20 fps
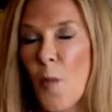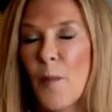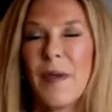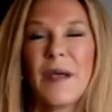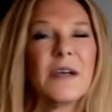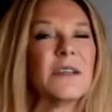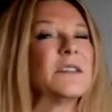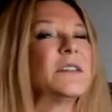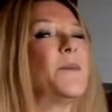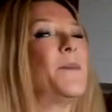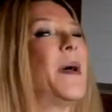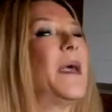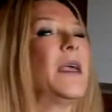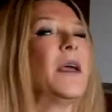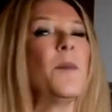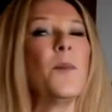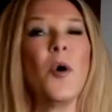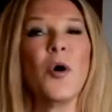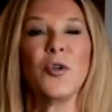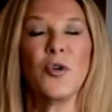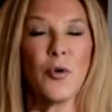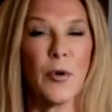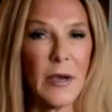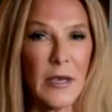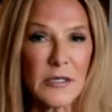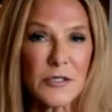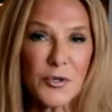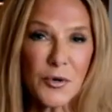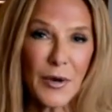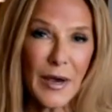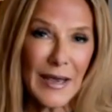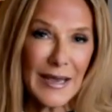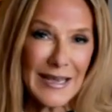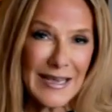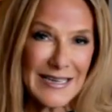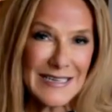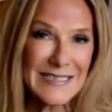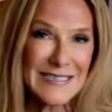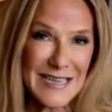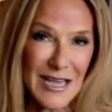Because depending upon your answer, I
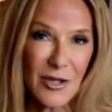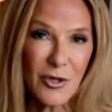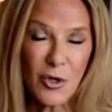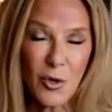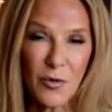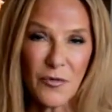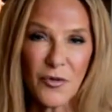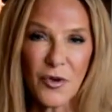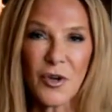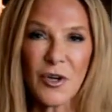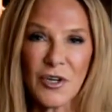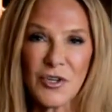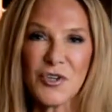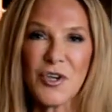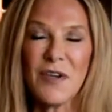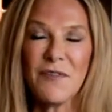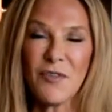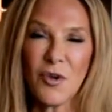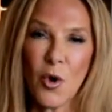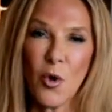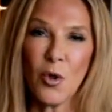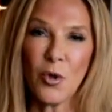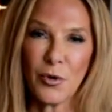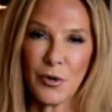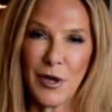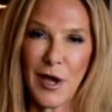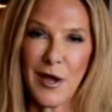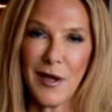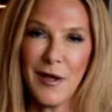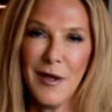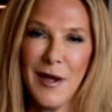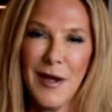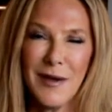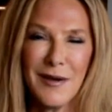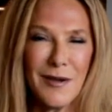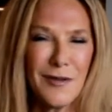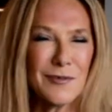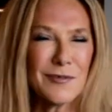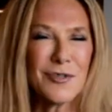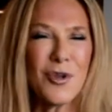can tell you if you're going to achieve the goal or not.
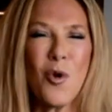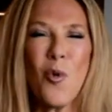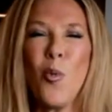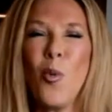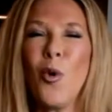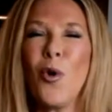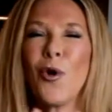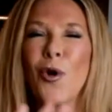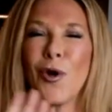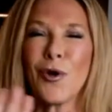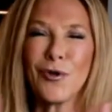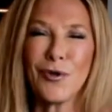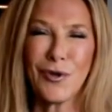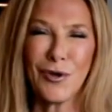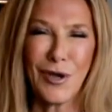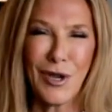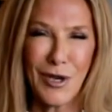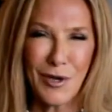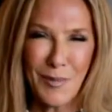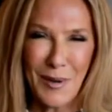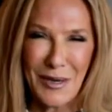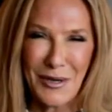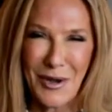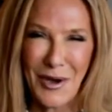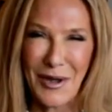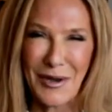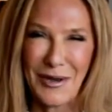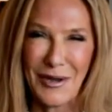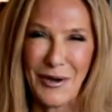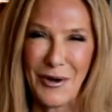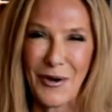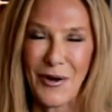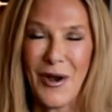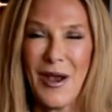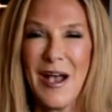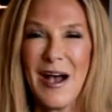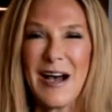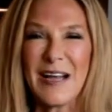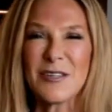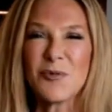Now, there's no work need to be done here.
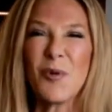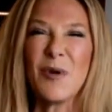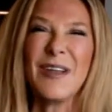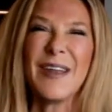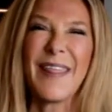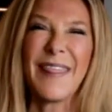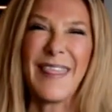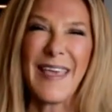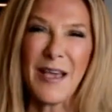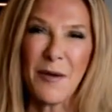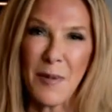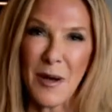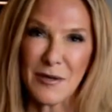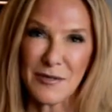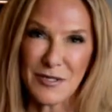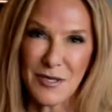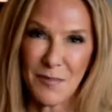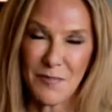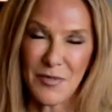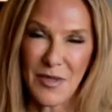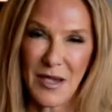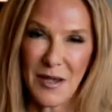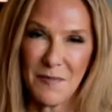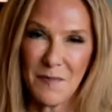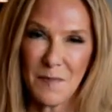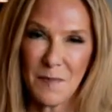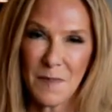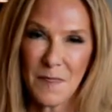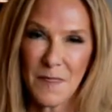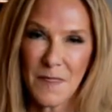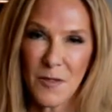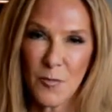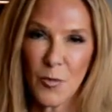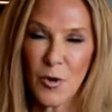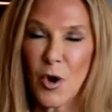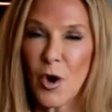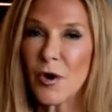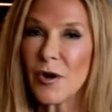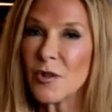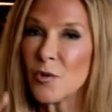I just want you to think about something
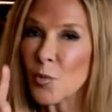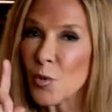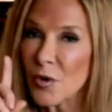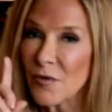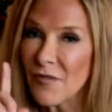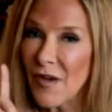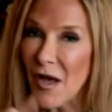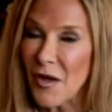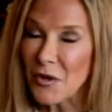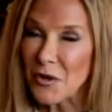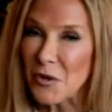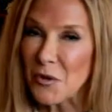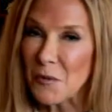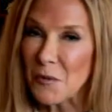regarding the word value.